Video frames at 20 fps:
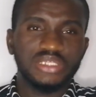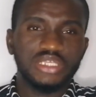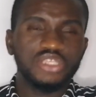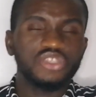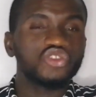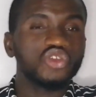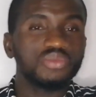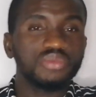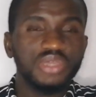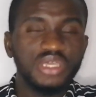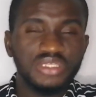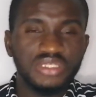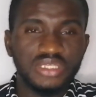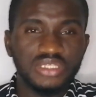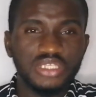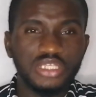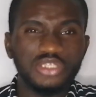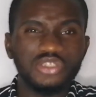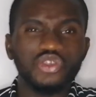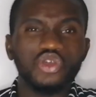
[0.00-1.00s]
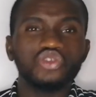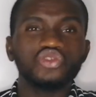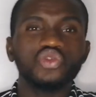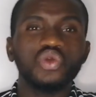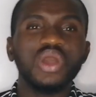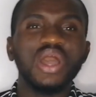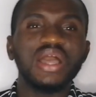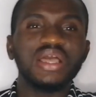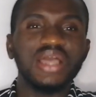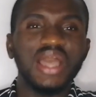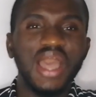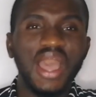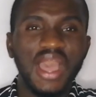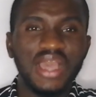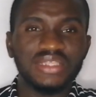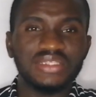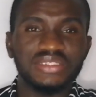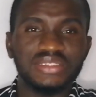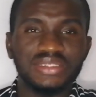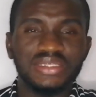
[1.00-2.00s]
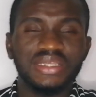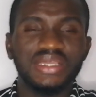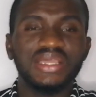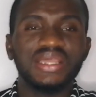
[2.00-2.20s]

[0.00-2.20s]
in some cases, it's also acts